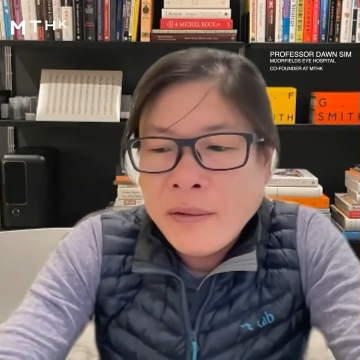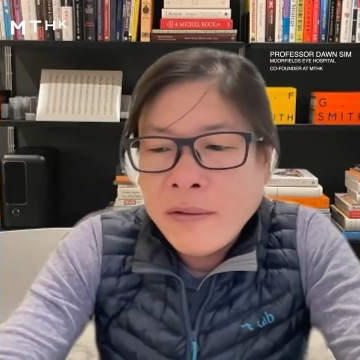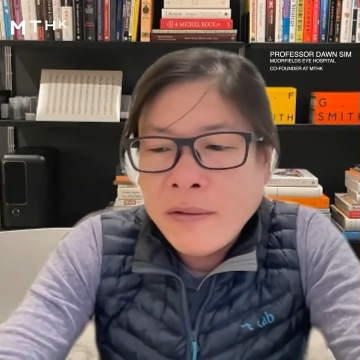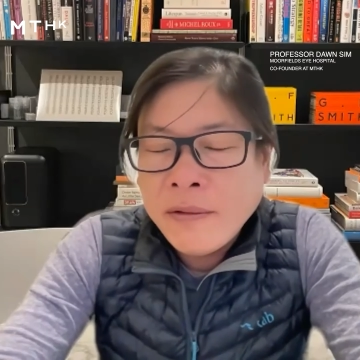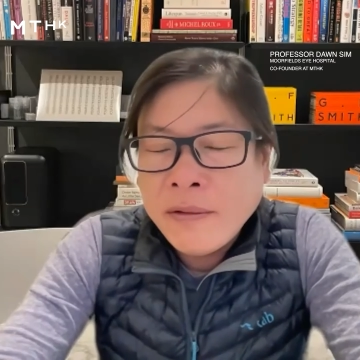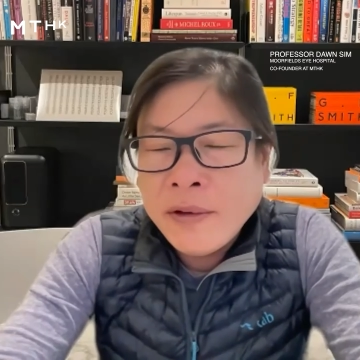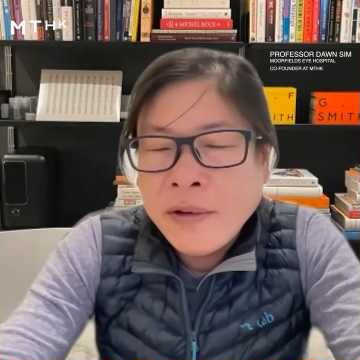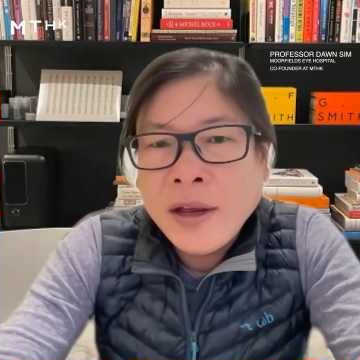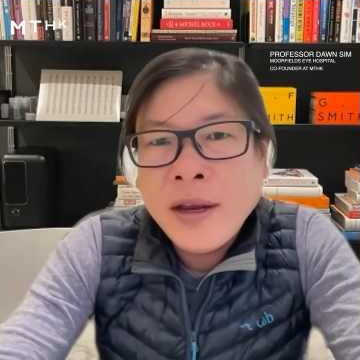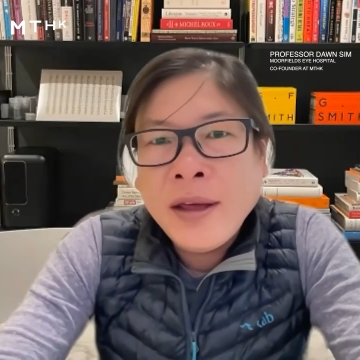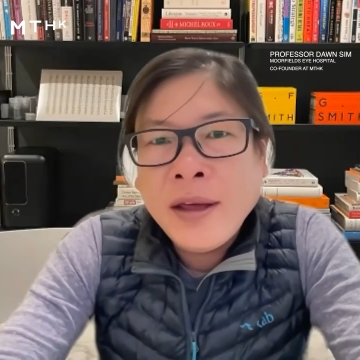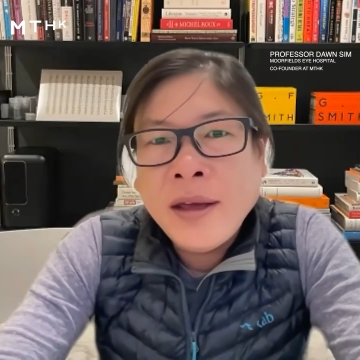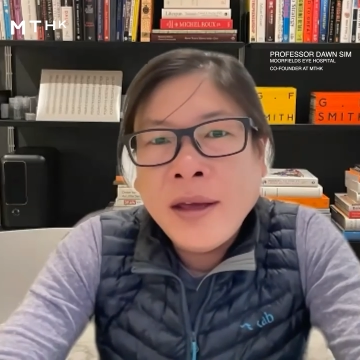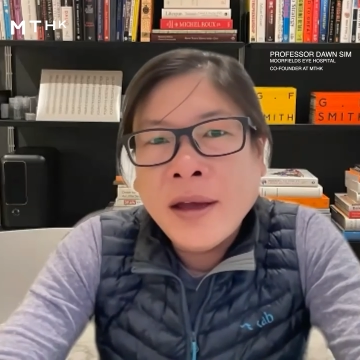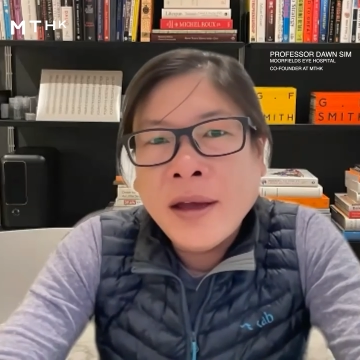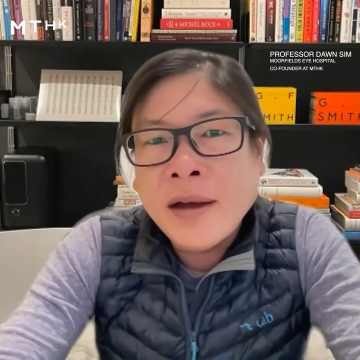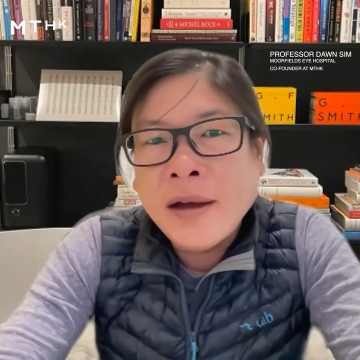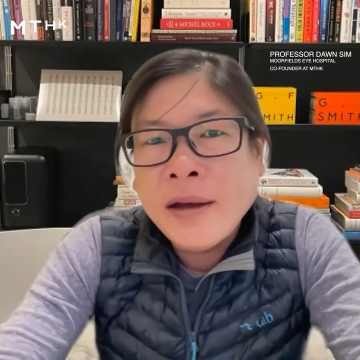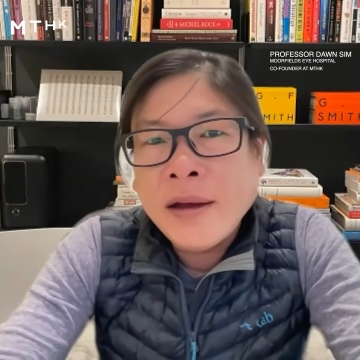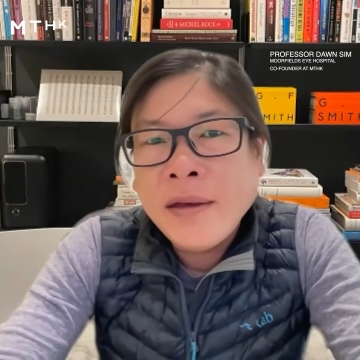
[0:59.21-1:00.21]
really
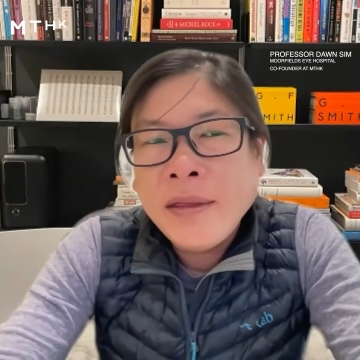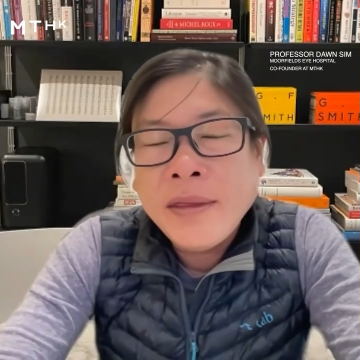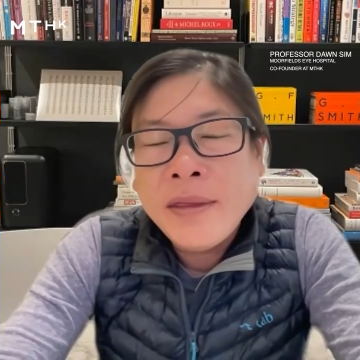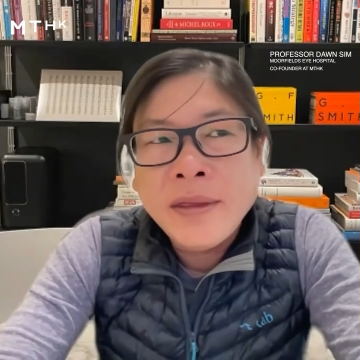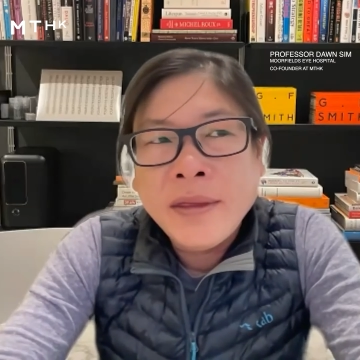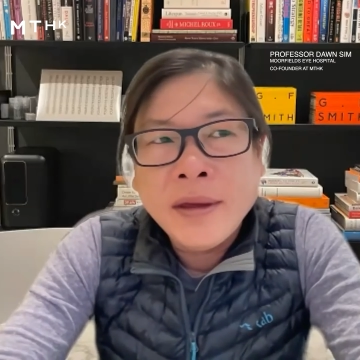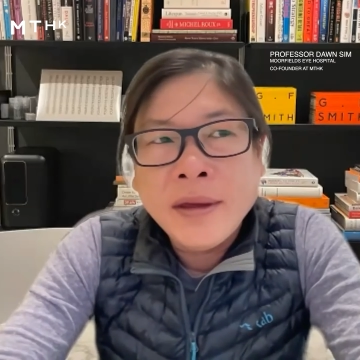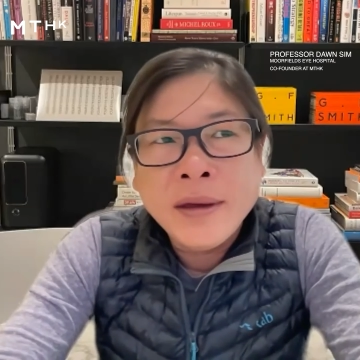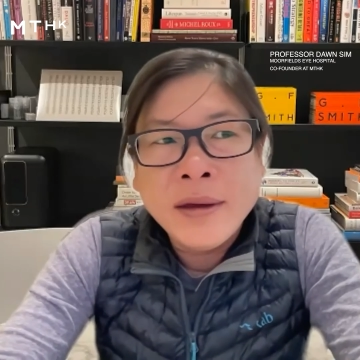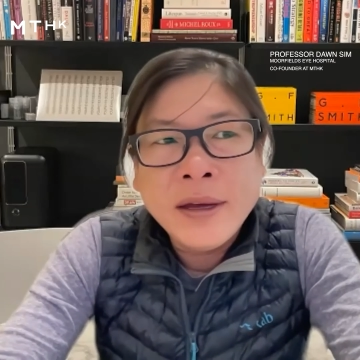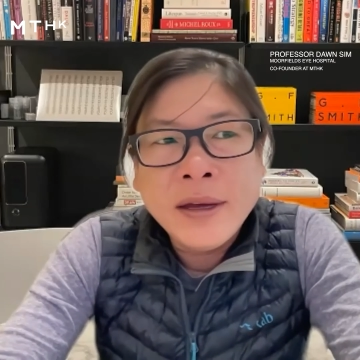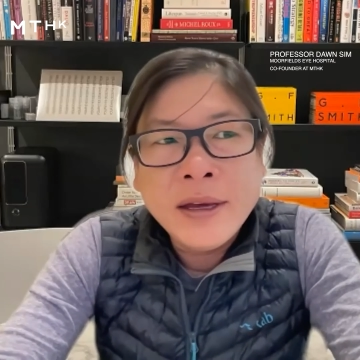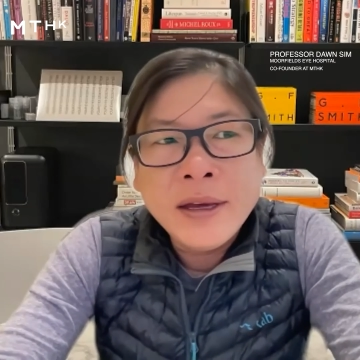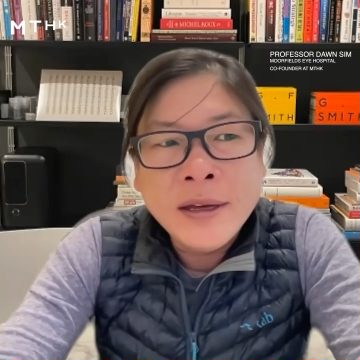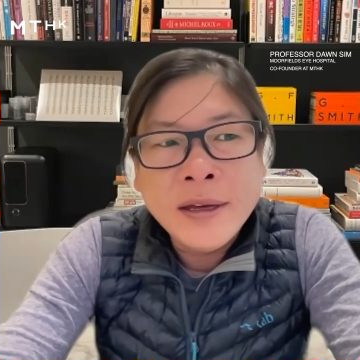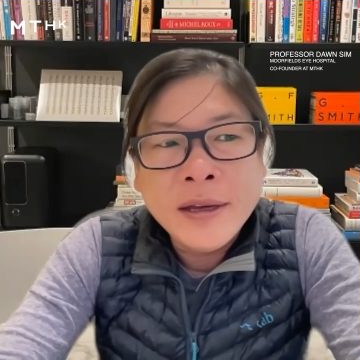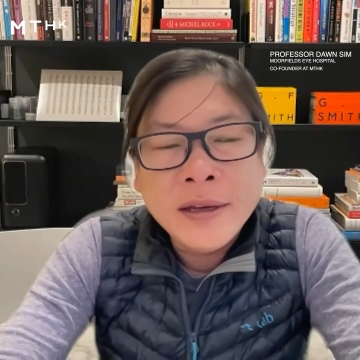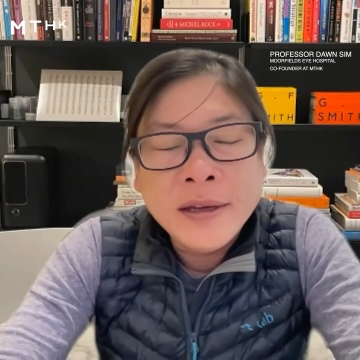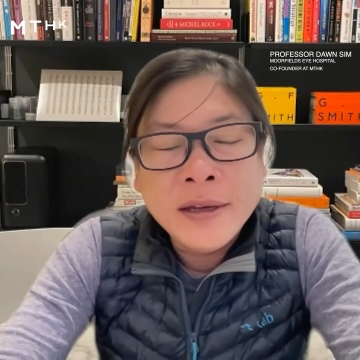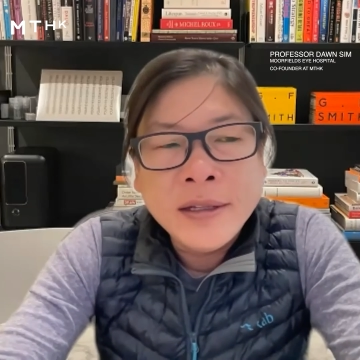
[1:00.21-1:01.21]
I think
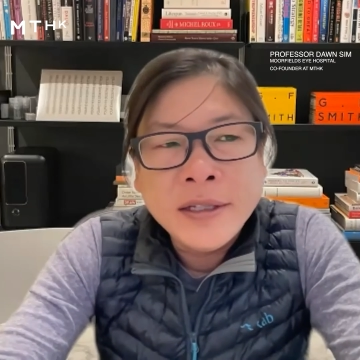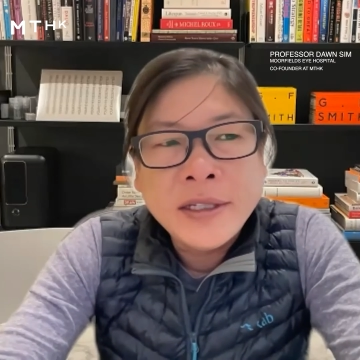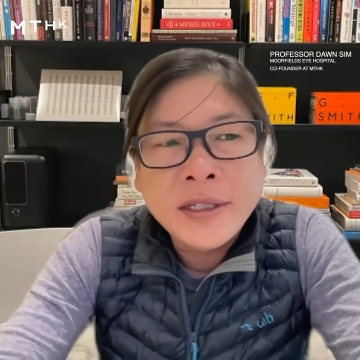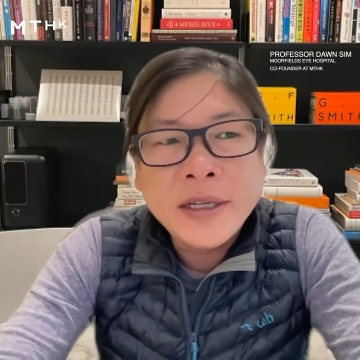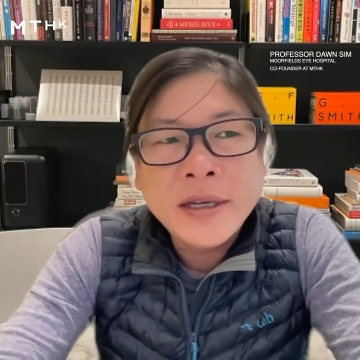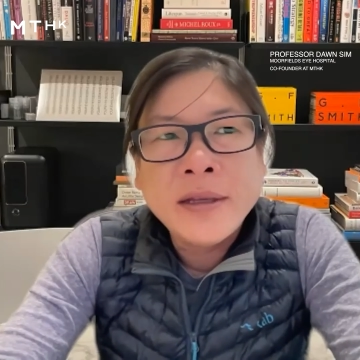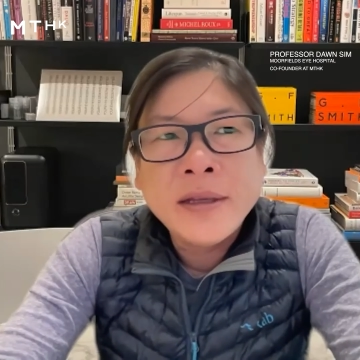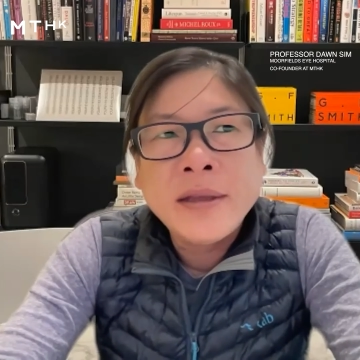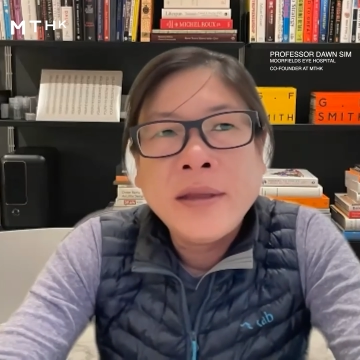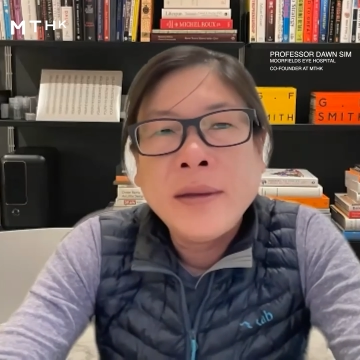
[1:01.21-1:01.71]
is